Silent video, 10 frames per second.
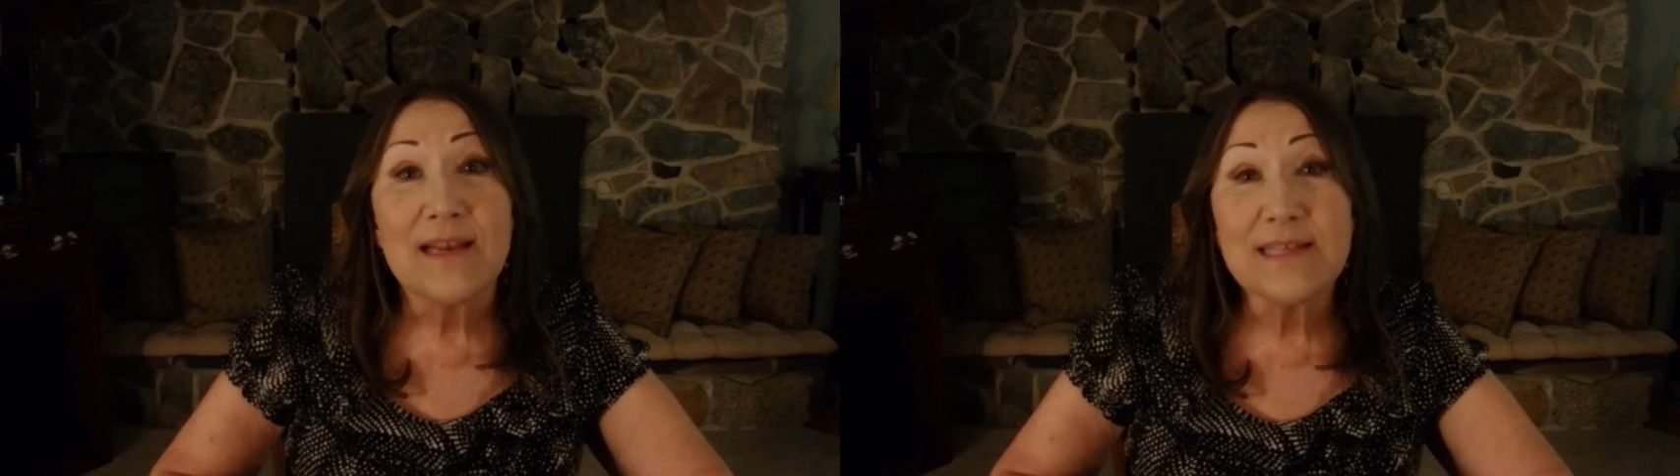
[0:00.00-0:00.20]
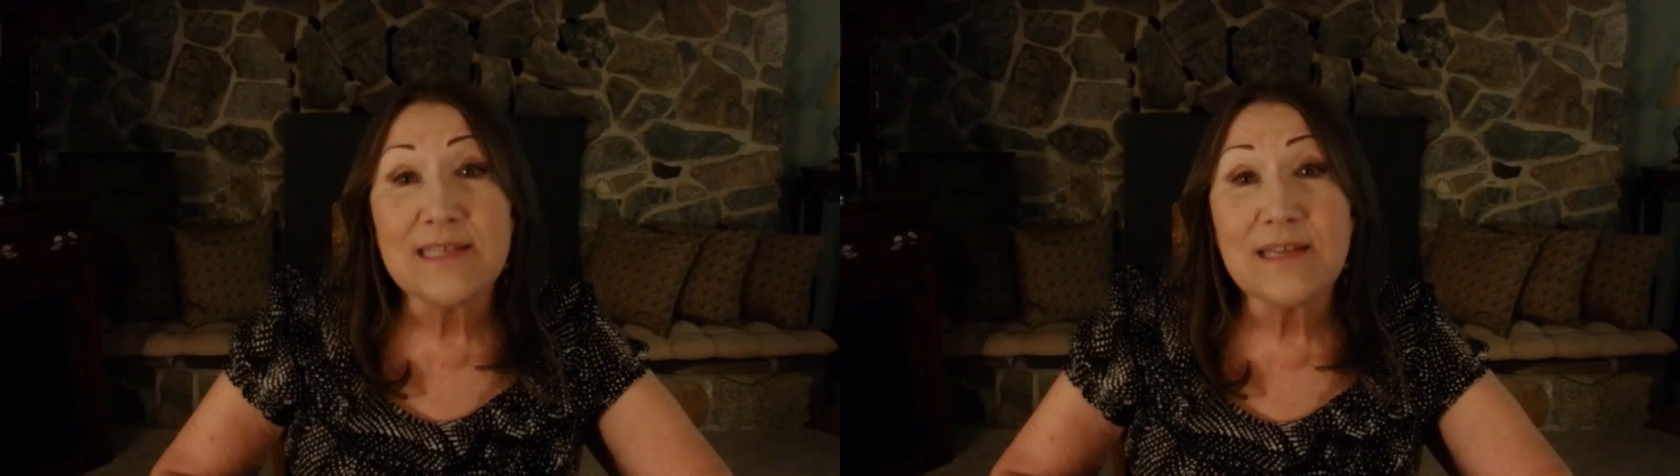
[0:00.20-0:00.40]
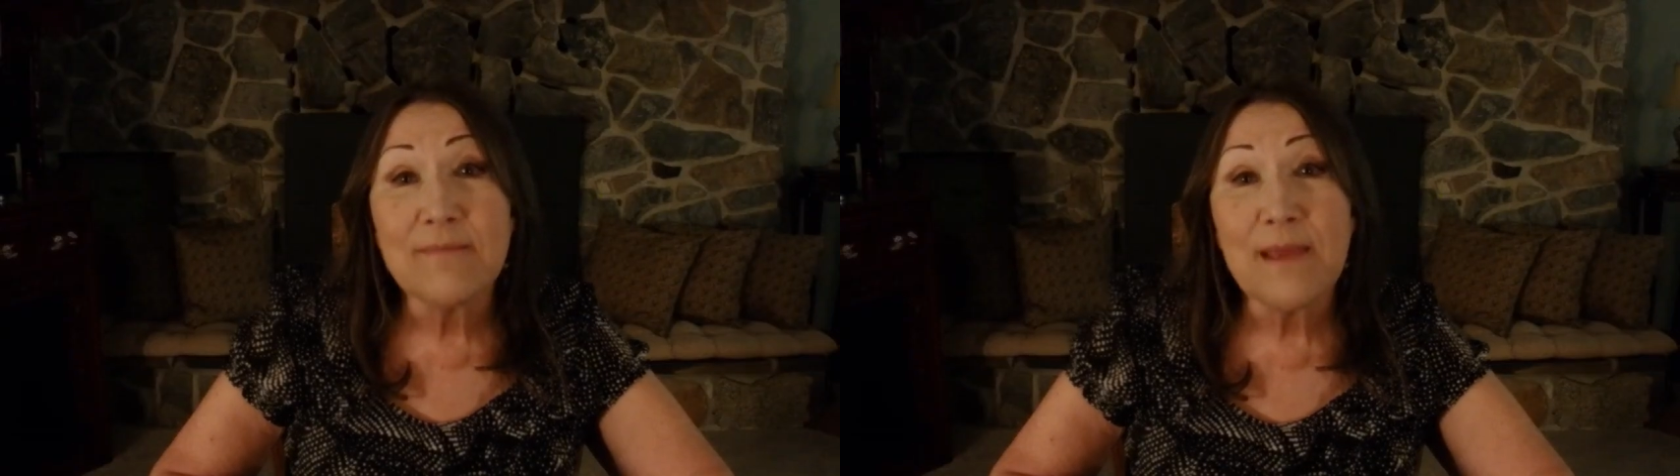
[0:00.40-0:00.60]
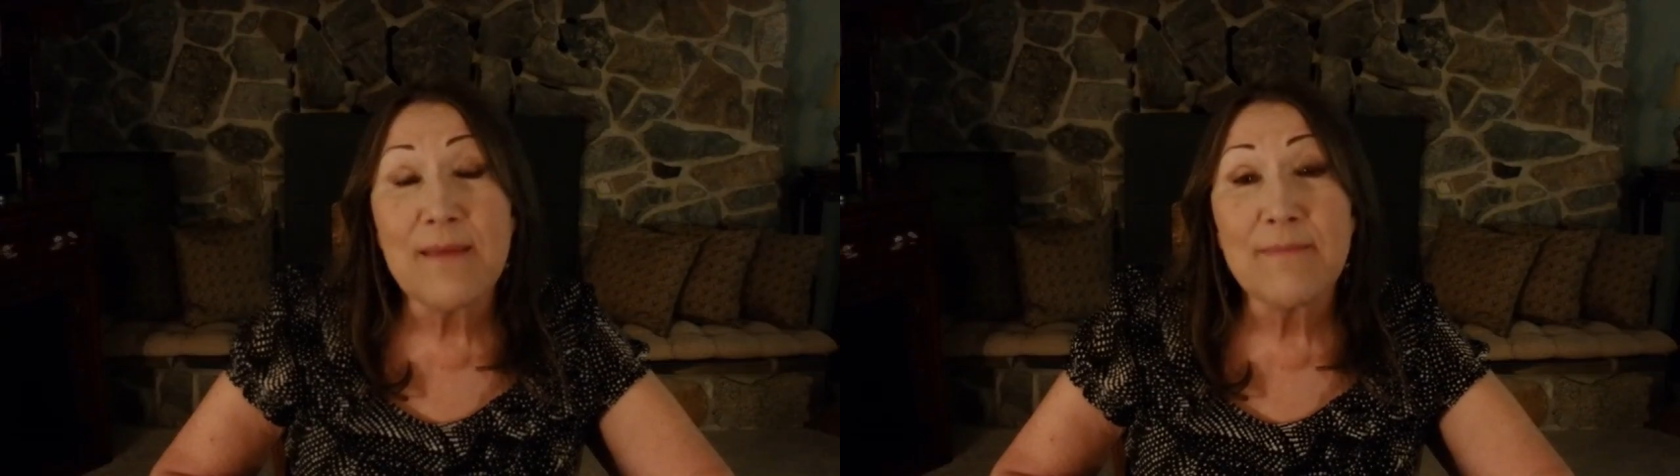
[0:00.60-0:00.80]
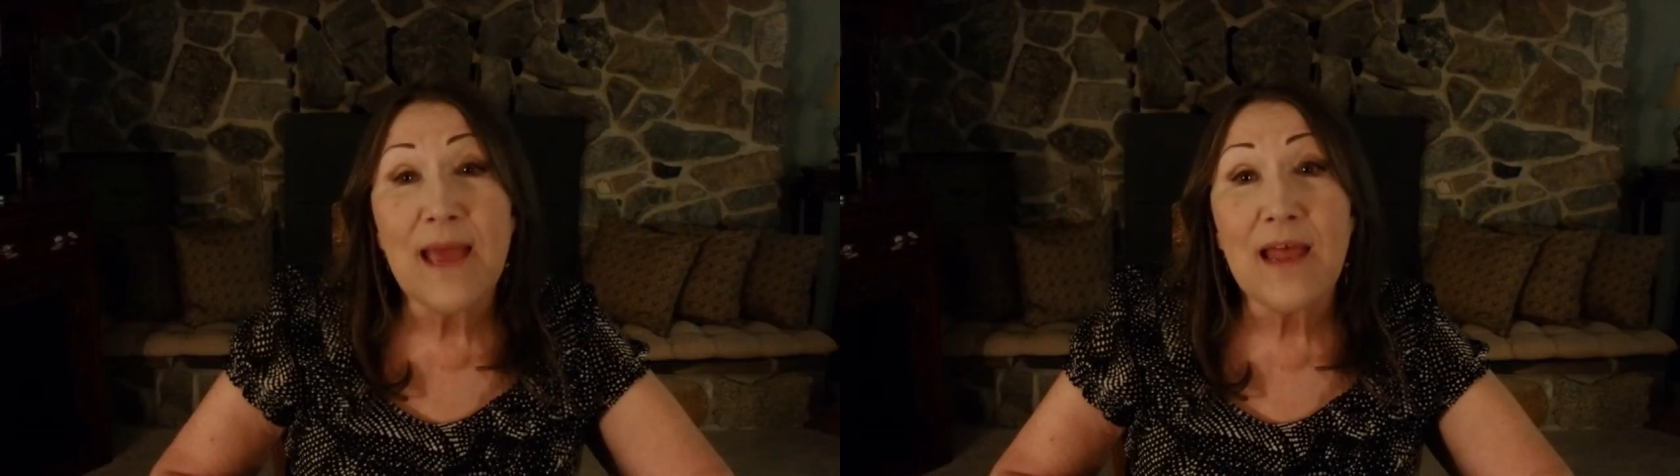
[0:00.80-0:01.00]
Listen to
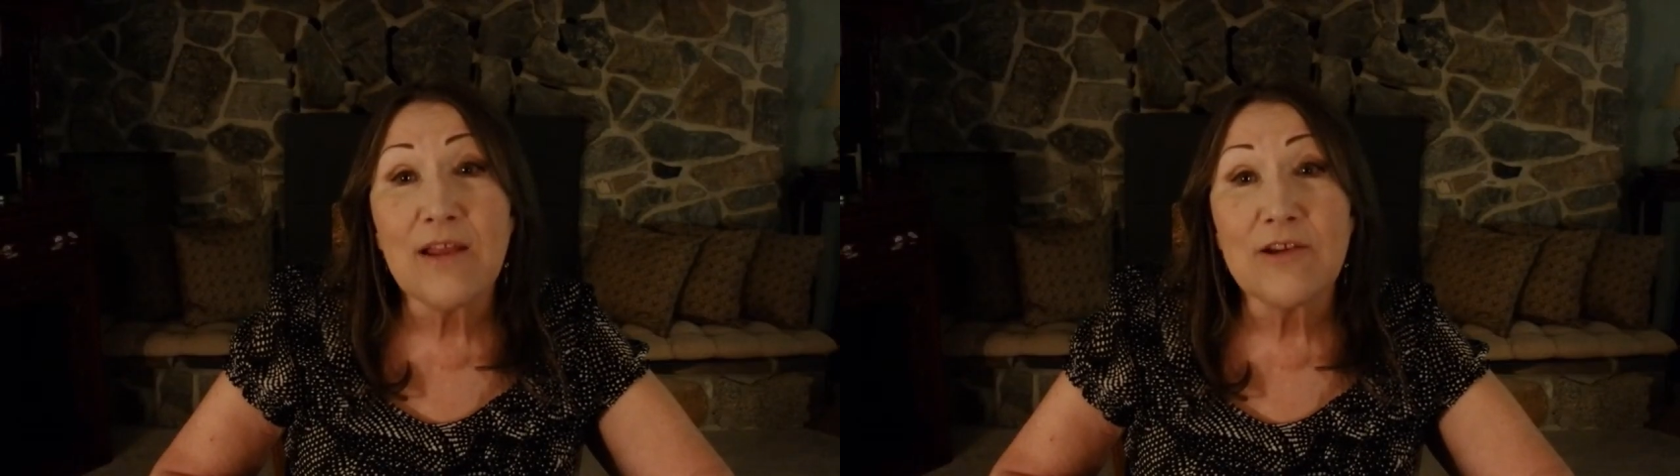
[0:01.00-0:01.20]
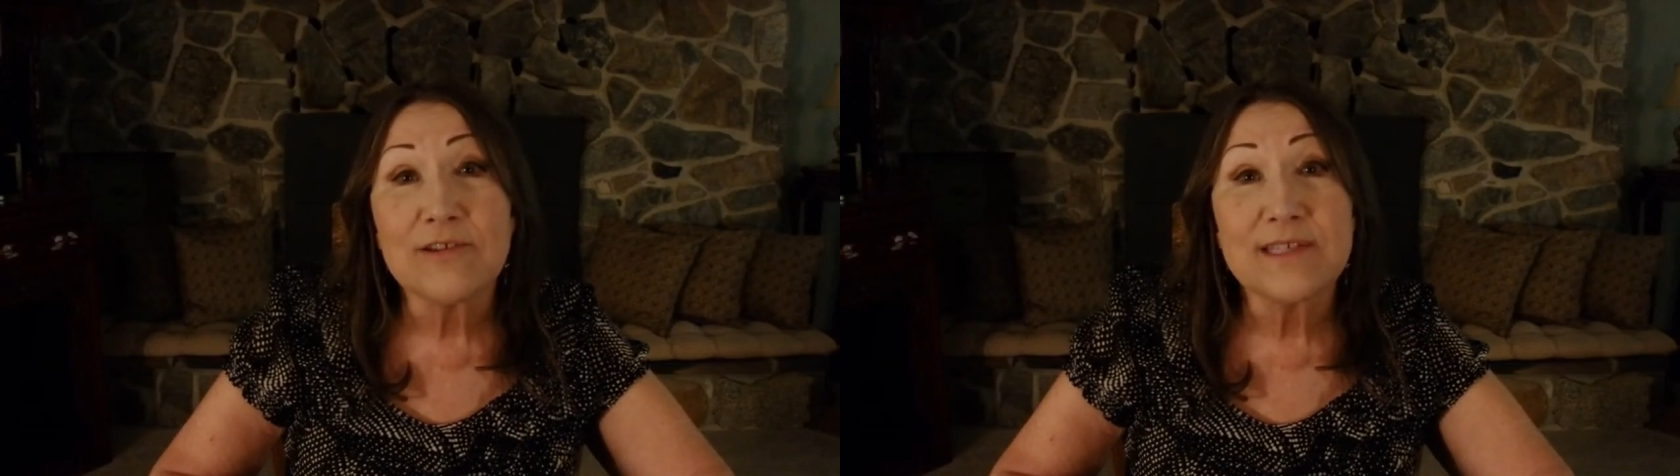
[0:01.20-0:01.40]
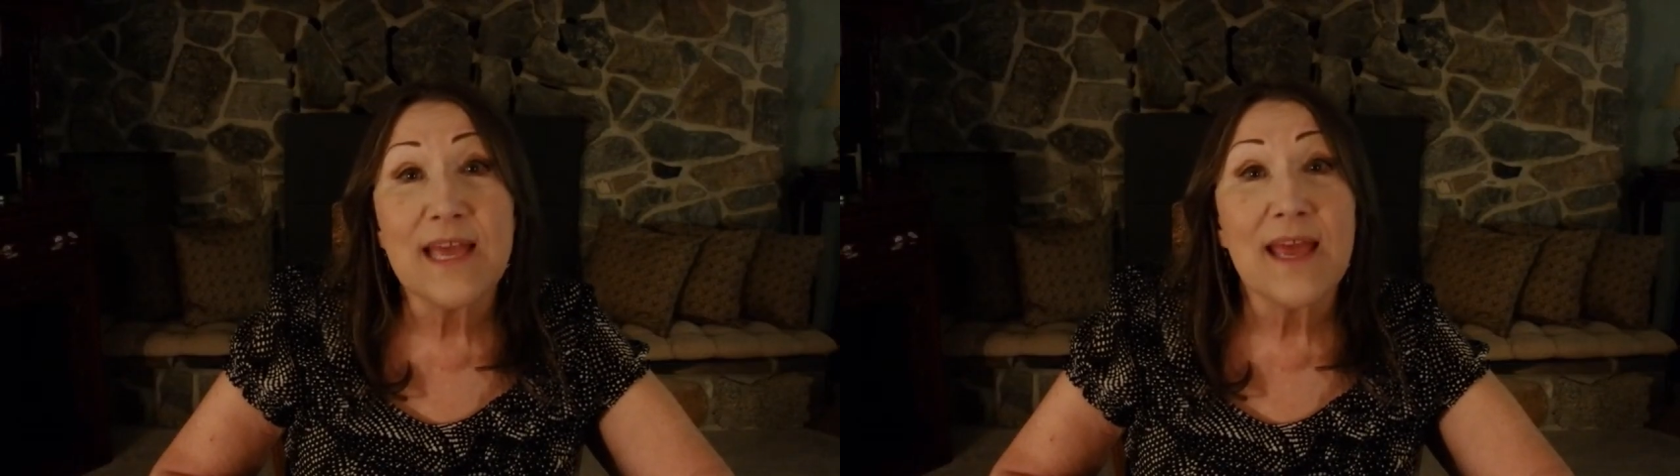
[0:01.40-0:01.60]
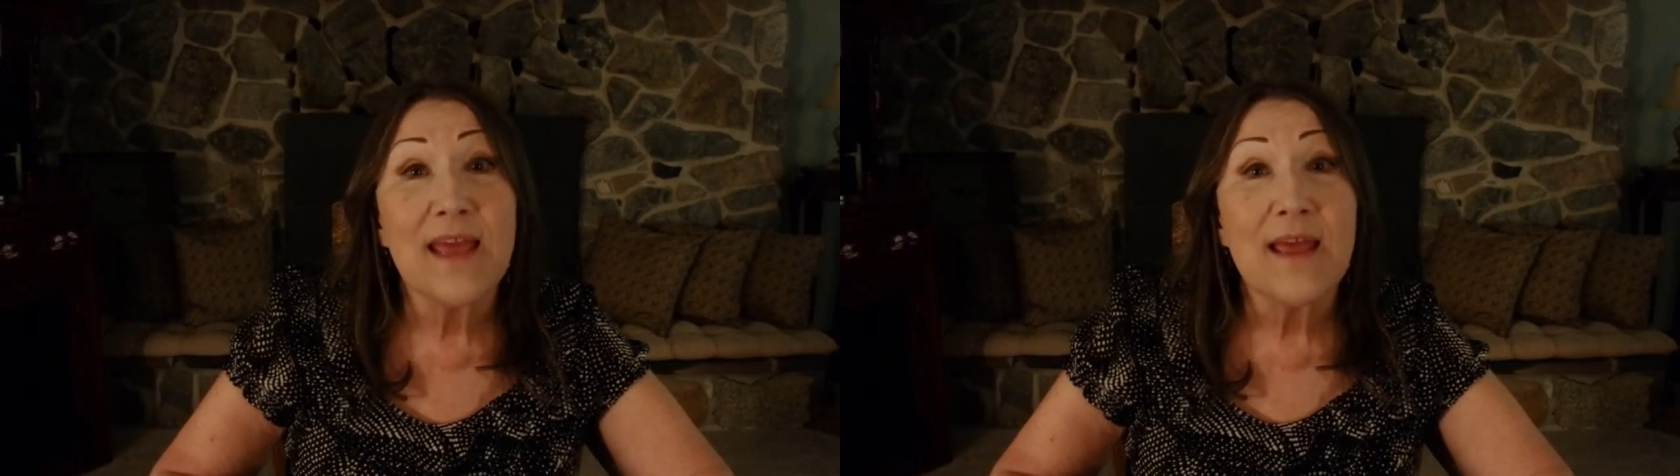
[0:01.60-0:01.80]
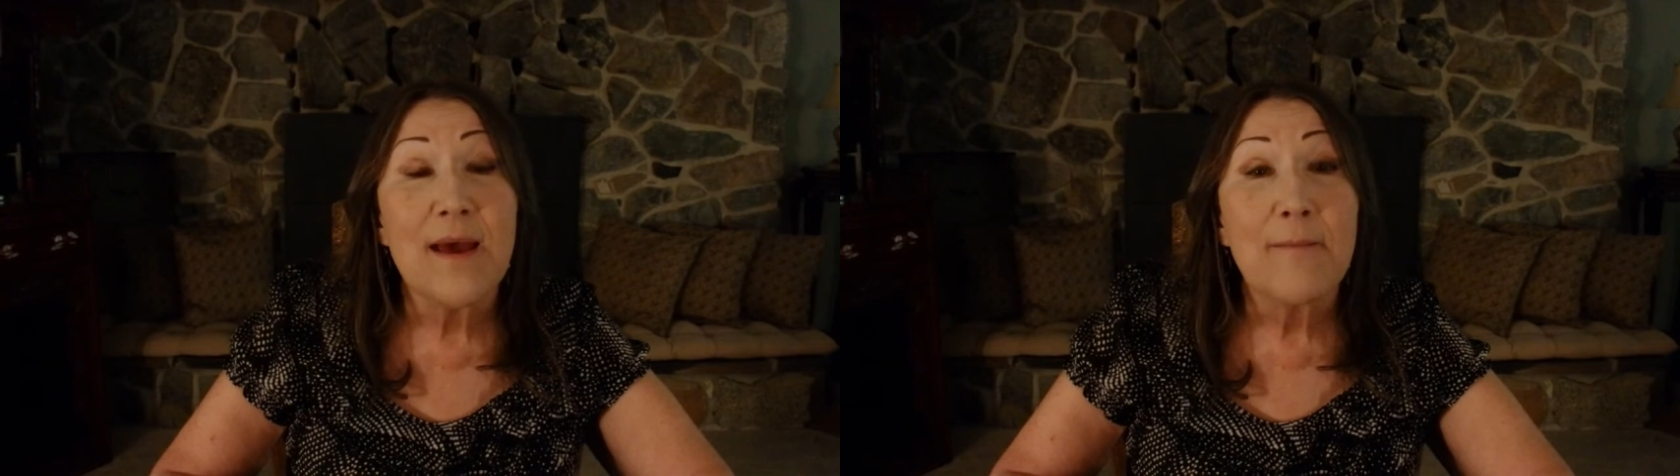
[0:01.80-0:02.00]
Mame Gallagher say,